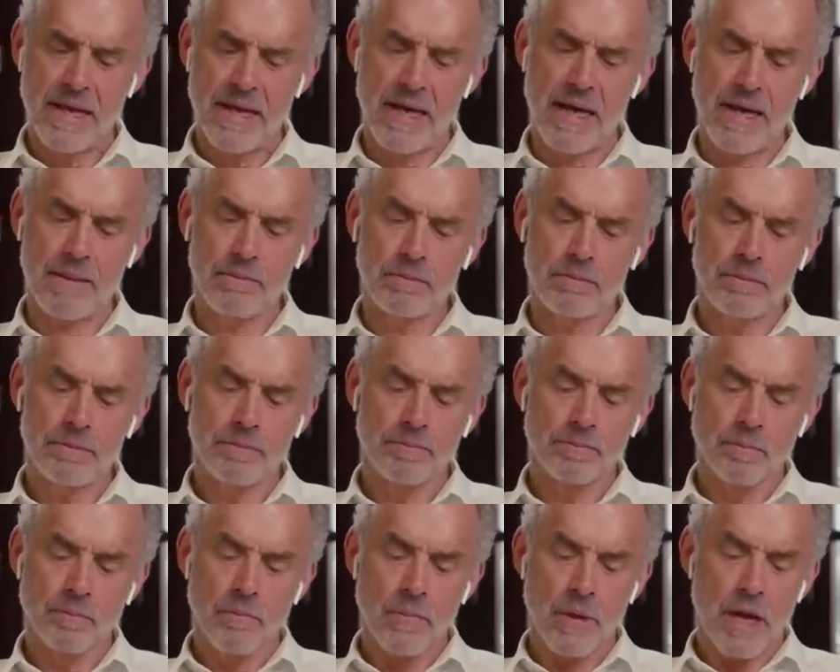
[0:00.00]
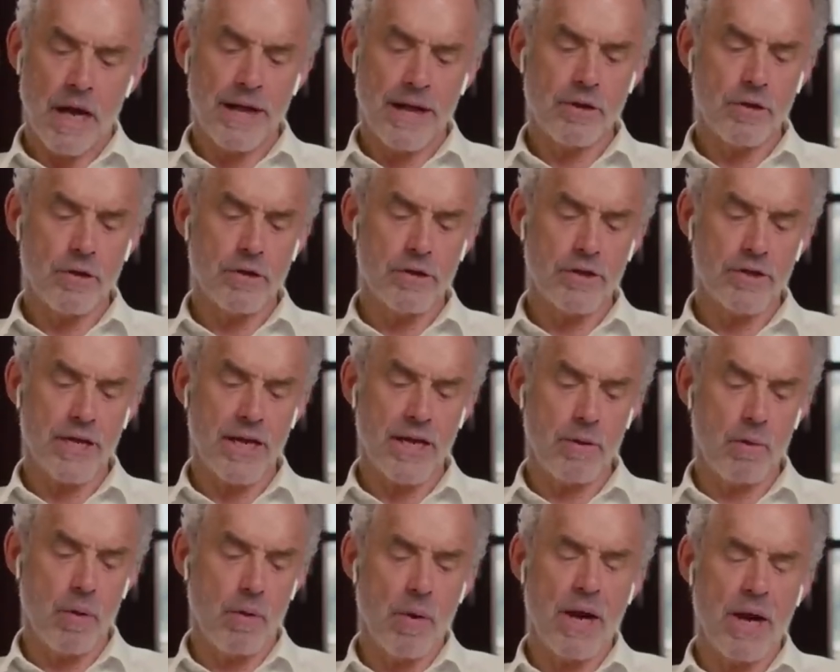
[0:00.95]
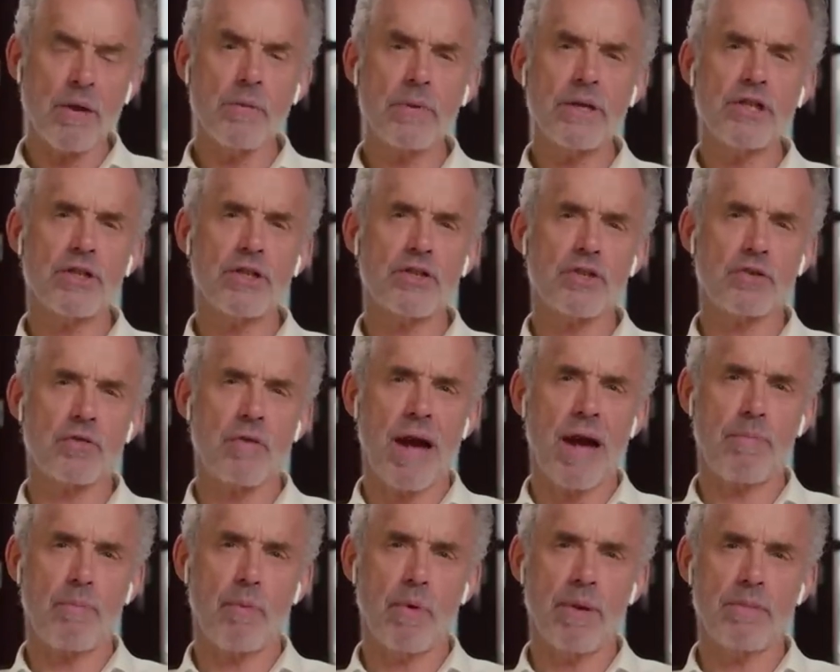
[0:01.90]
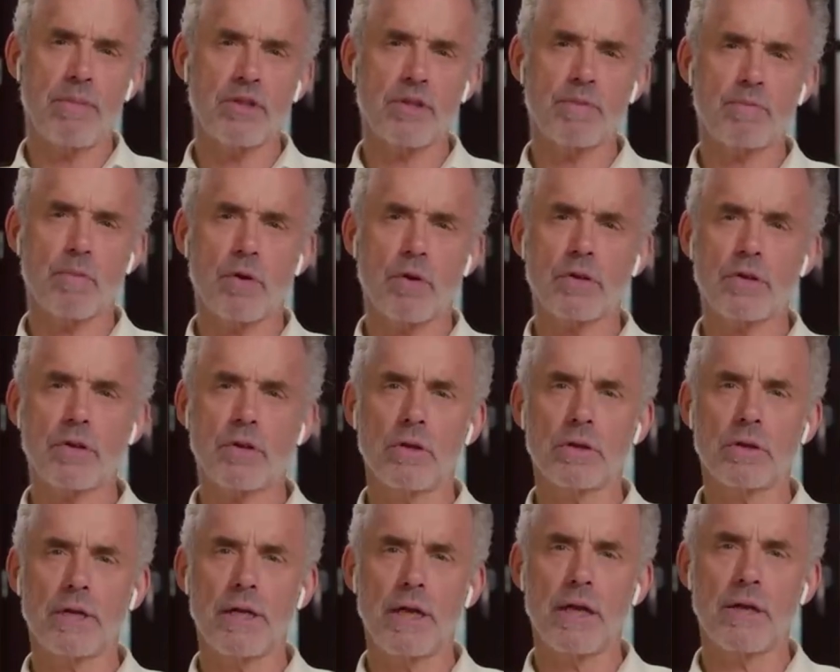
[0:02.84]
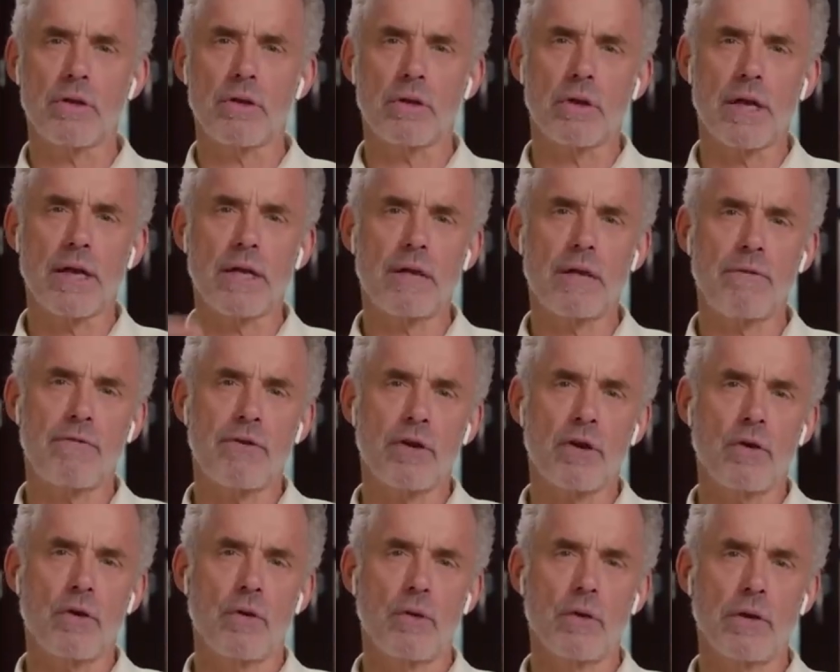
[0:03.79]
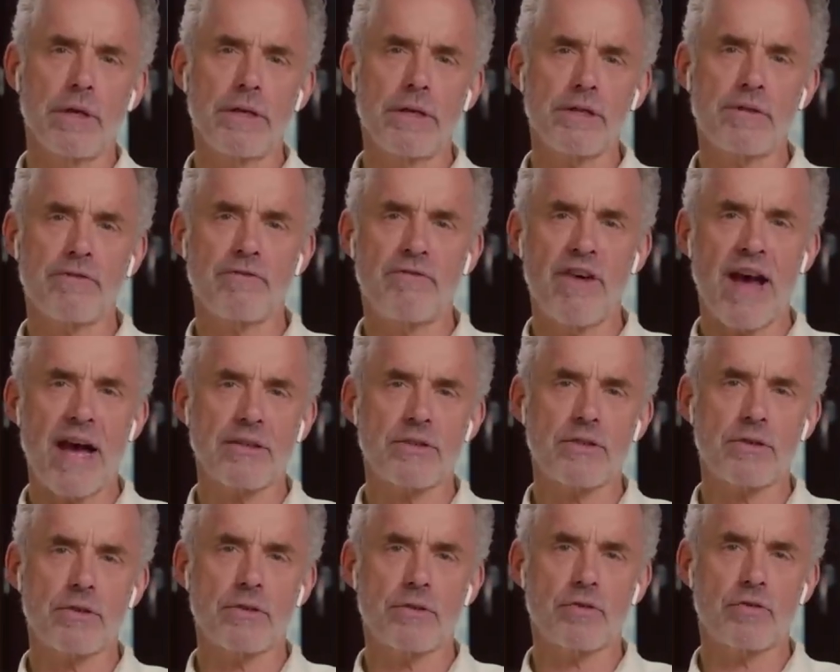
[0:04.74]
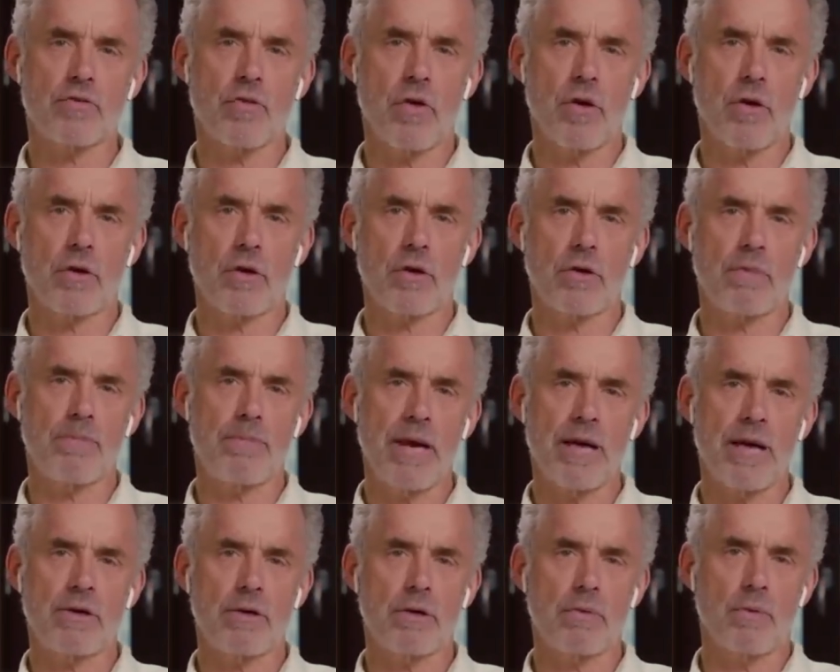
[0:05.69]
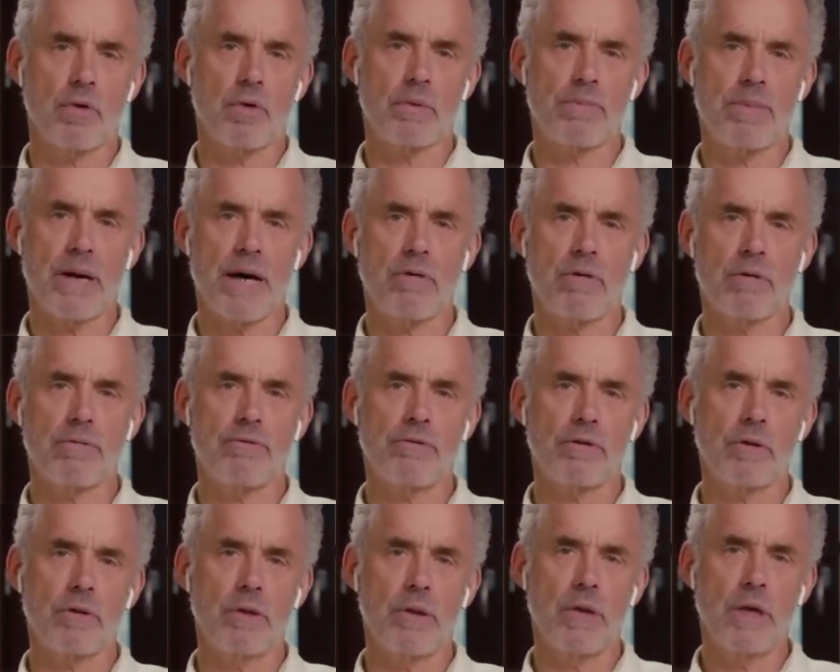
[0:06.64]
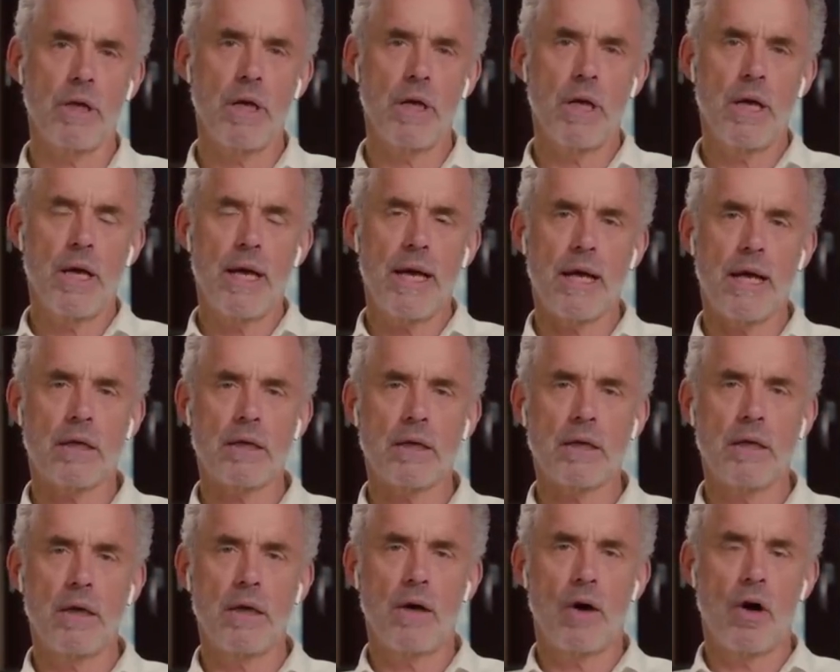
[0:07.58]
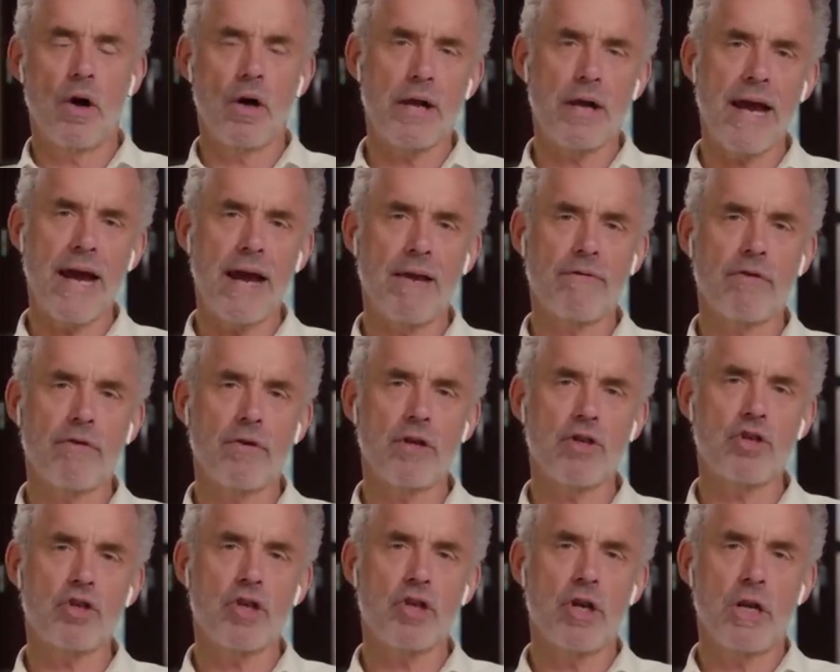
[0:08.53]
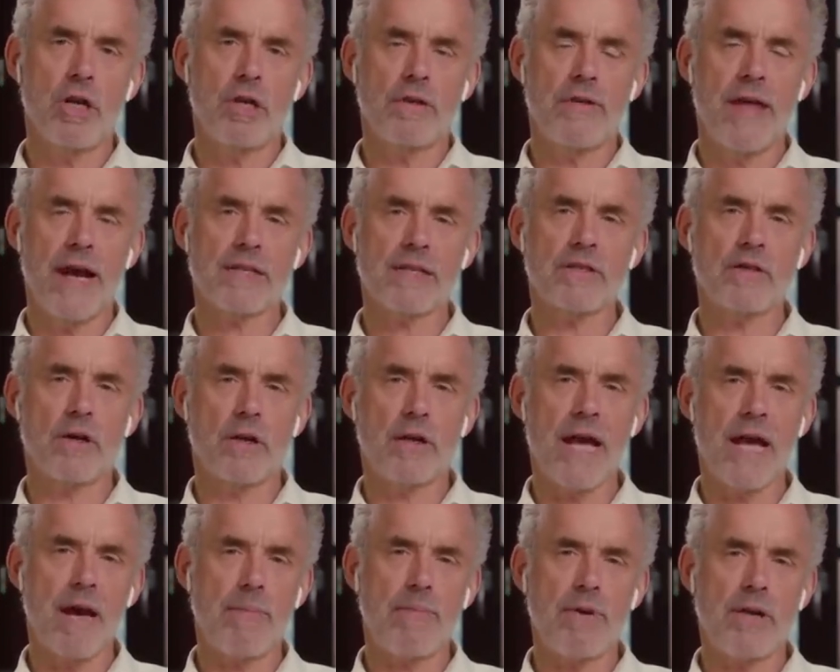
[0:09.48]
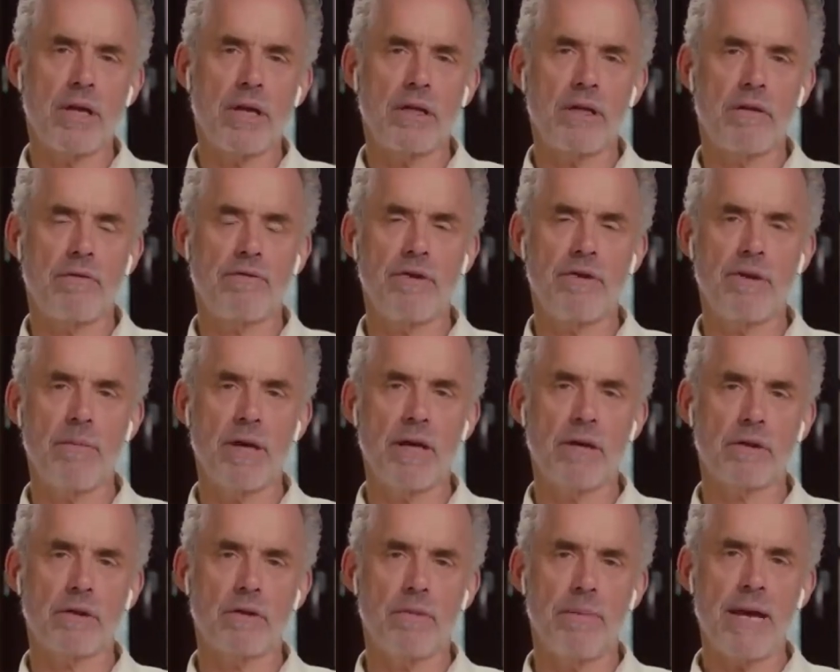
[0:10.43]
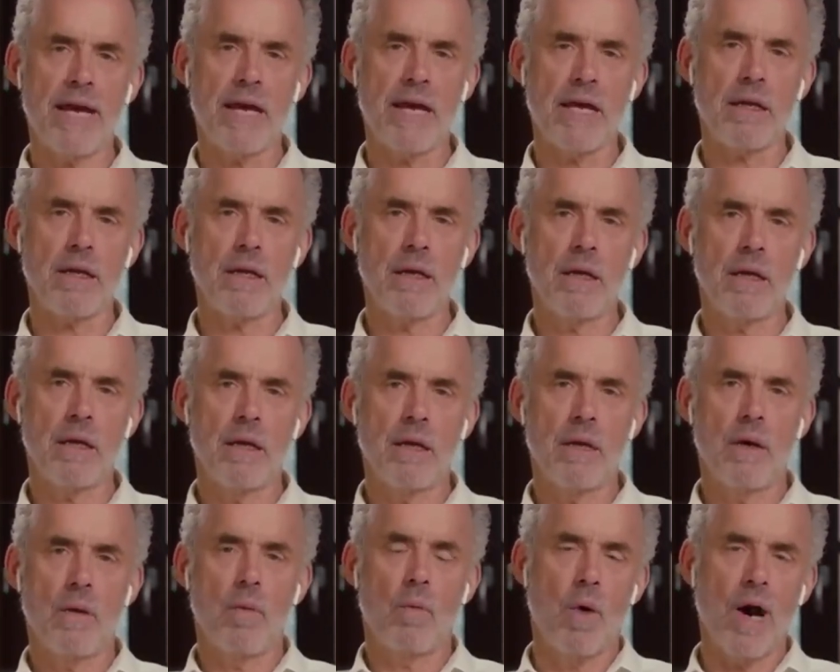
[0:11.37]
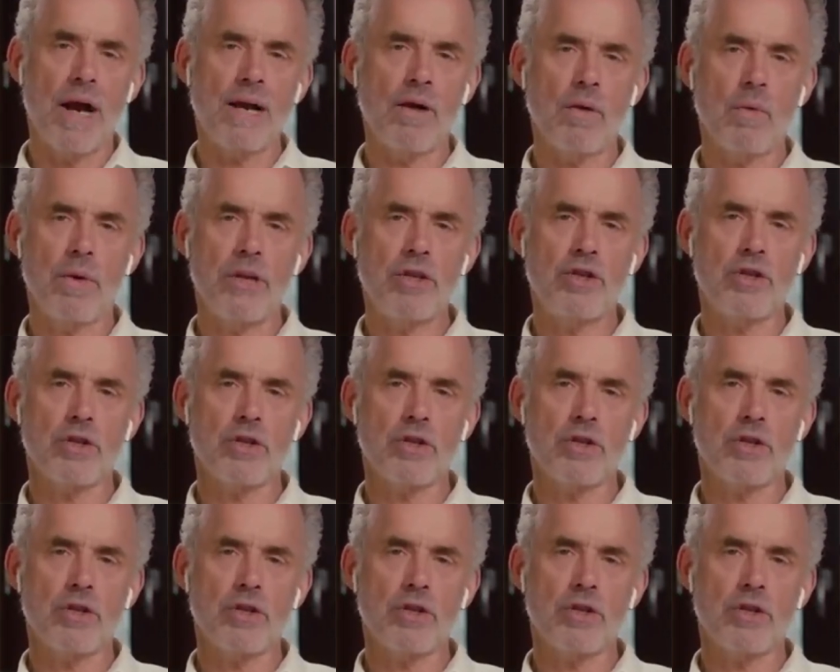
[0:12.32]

I could say, well, why don't we just scrap women's sports altogether? Like, if the goal is faster, stronger, better, more powerful, and on average, that's not happening in the female domain, why don't we